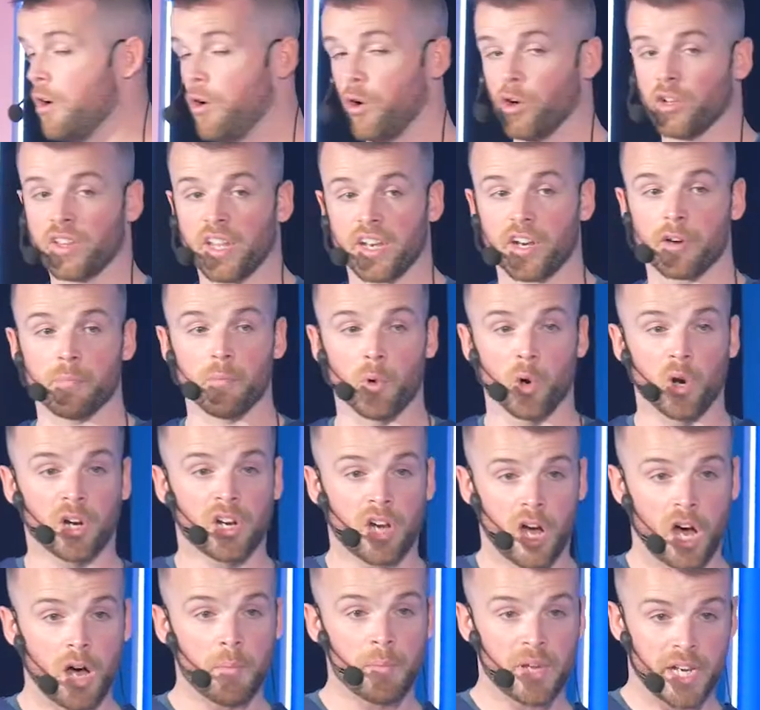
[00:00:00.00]
or that are more
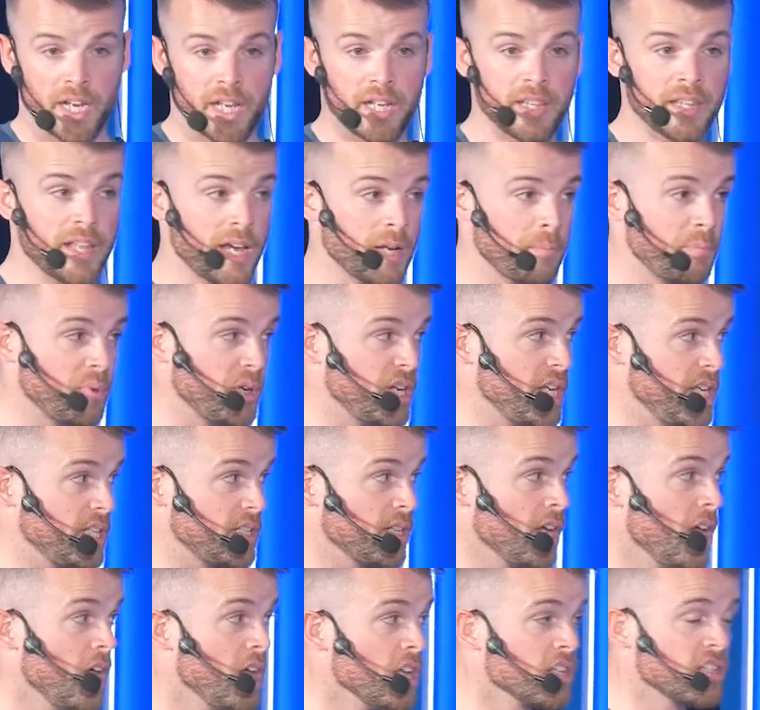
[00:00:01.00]
common in that breed.
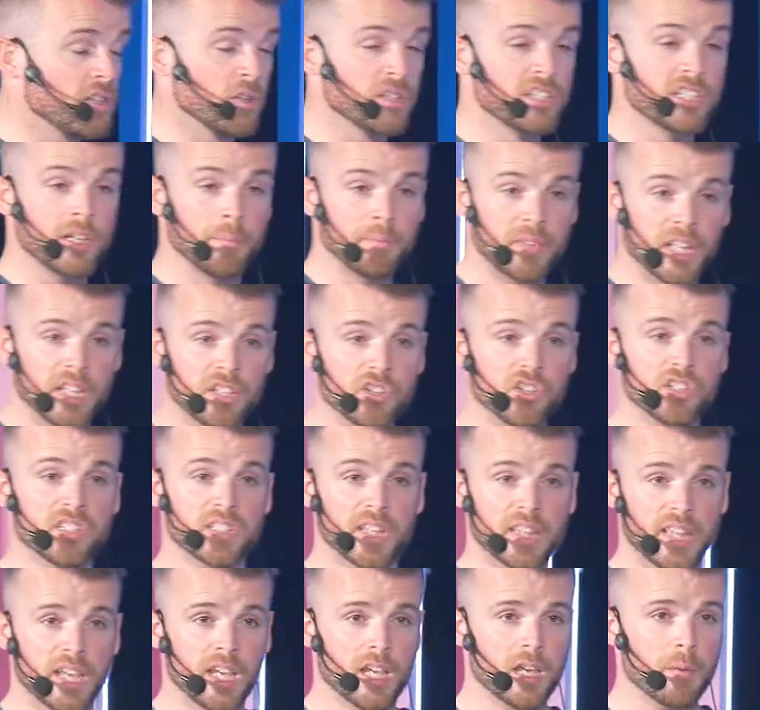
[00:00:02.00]
So it's something just to
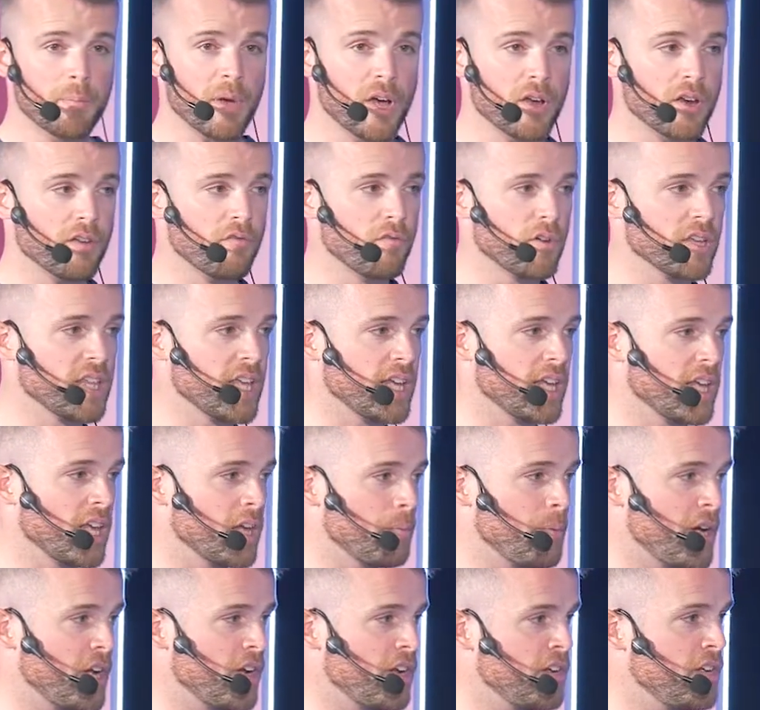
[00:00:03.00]
think about if we're thinking
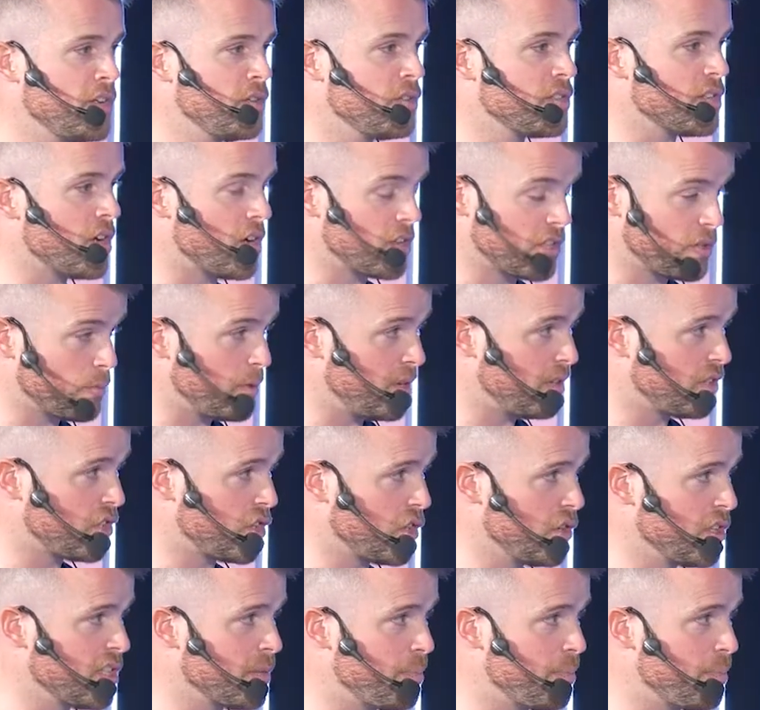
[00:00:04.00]
about a new dog. Do we choose a